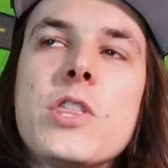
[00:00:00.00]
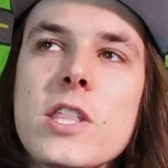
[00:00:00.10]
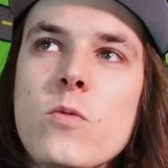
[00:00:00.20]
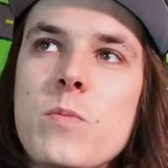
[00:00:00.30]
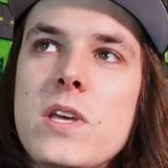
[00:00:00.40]
thing
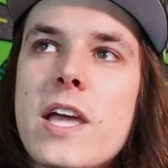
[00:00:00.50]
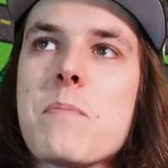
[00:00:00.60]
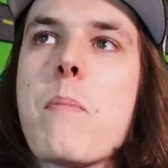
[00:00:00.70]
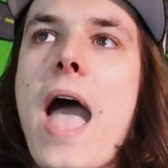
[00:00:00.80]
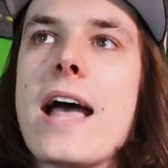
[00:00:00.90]
that would be
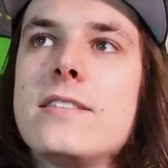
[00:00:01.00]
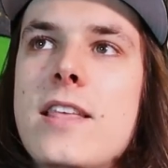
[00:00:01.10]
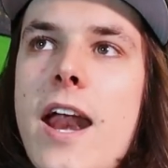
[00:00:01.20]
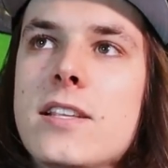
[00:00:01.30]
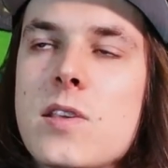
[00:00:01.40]
like bad to
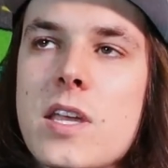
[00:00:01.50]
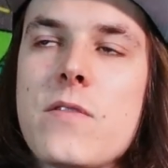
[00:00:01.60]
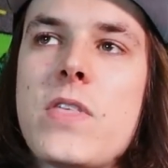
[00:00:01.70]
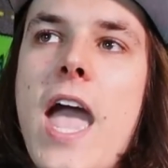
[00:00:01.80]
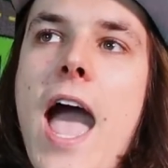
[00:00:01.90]
that is like
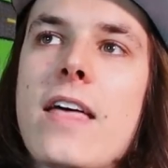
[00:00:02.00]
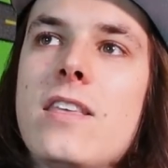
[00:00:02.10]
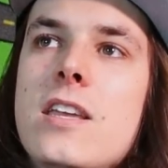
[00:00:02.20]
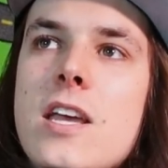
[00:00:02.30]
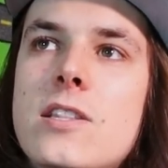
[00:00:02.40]
if they had the
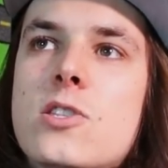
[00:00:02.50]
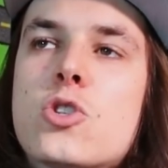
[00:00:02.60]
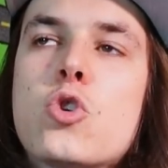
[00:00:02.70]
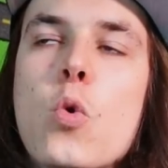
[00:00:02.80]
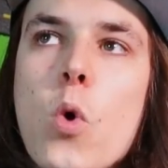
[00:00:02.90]
kids
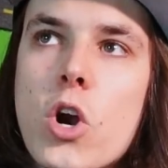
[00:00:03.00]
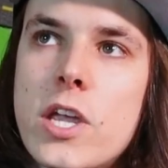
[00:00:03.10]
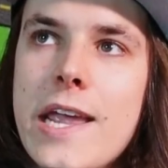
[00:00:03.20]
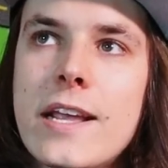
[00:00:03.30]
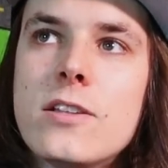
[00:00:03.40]

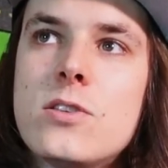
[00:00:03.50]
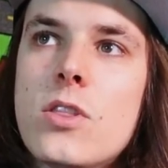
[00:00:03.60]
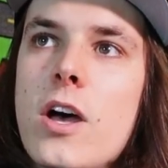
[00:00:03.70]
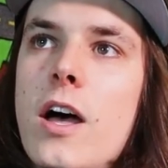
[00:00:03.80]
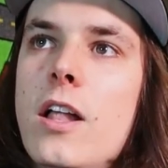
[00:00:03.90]
twerking to
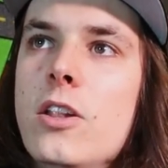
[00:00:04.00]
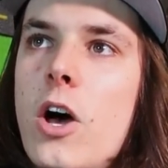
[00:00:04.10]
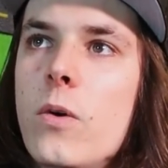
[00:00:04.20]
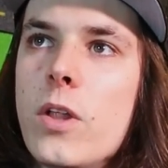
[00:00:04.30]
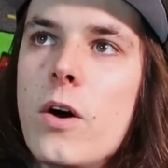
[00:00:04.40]
the
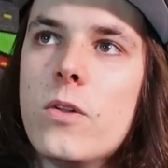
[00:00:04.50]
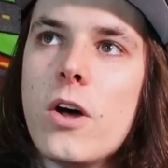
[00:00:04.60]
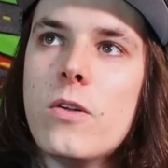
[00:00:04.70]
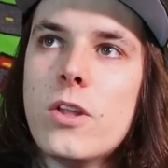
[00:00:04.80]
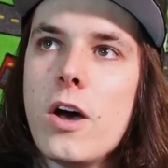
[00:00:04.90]
low, low,
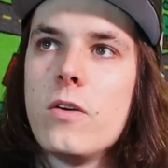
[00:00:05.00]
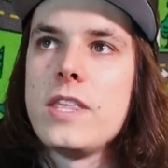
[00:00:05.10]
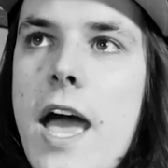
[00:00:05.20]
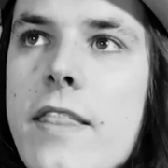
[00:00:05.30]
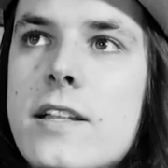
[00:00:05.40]
low, low.
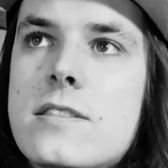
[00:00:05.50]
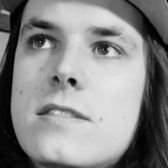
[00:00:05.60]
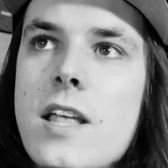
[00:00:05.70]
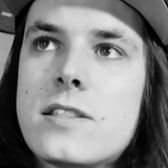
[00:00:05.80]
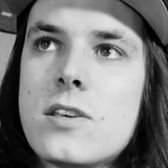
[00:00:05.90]
Yeah,
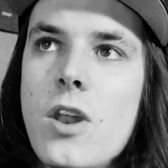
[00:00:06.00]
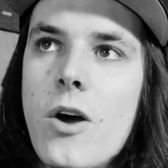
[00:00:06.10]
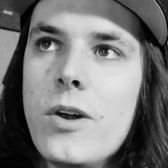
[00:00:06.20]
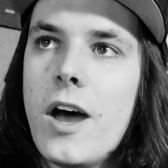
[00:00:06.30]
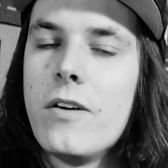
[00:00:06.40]
that's a
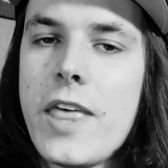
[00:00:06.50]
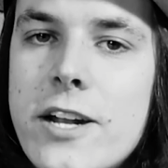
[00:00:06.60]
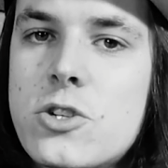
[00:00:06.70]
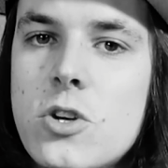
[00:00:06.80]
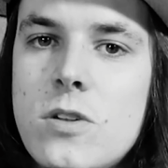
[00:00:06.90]
no-no. That
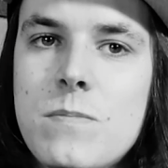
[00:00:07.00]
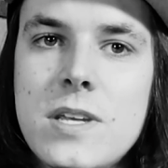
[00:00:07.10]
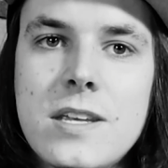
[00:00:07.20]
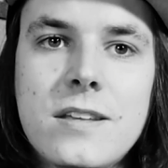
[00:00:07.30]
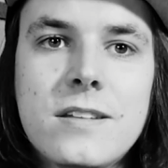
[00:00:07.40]
shouldn't
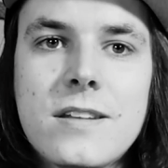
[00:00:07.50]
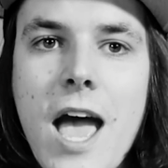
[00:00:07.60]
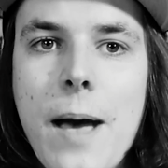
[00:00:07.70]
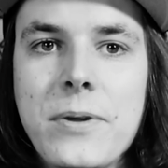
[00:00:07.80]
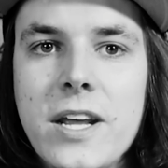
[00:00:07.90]
be
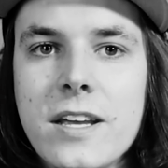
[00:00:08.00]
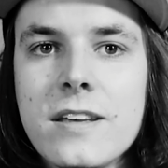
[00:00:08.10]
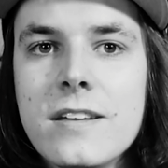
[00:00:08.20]
happening.